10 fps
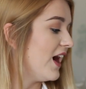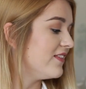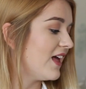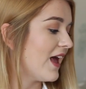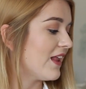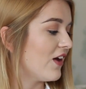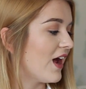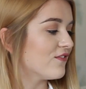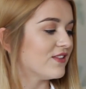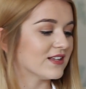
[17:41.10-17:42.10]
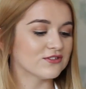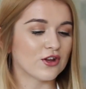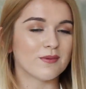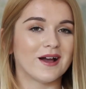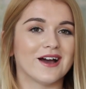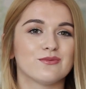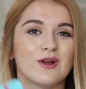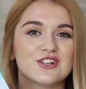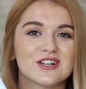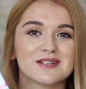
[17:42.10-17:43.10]
And then I have this notepad,
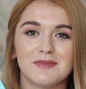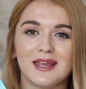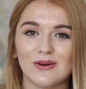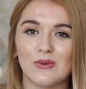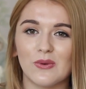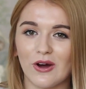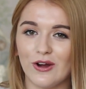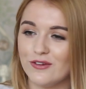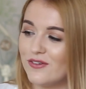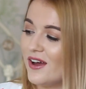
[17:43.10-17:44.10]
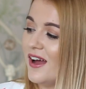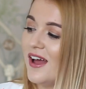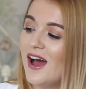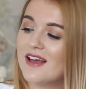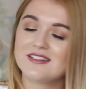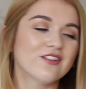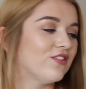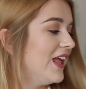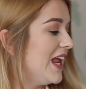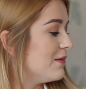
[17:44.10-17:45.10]
which is me all over. There's a
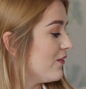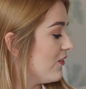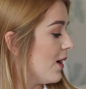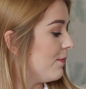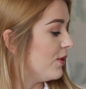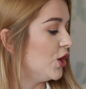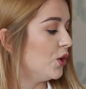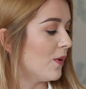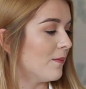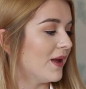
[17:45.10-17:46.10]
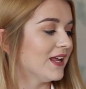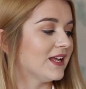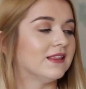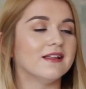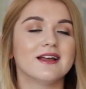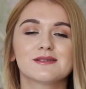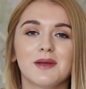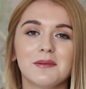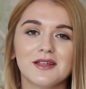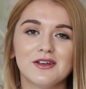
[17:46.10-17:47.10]
theme of like blue and pink in this.
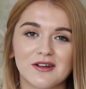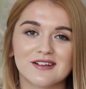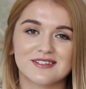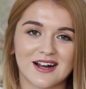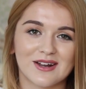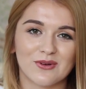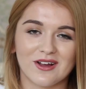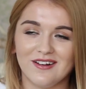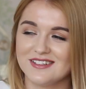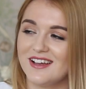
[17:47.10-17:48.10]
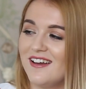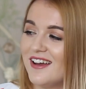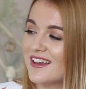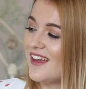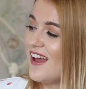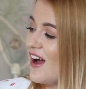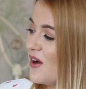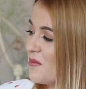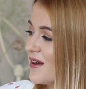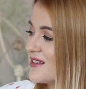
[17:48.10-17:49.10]
Maybe they knew exactly what colors I like.
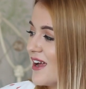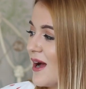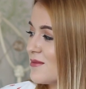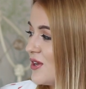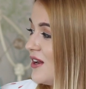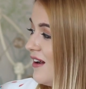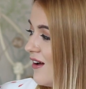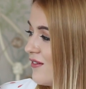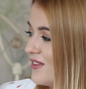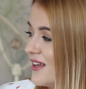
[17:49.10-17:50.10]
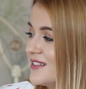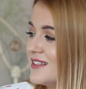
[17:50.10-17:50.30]
Because I absolutely love this.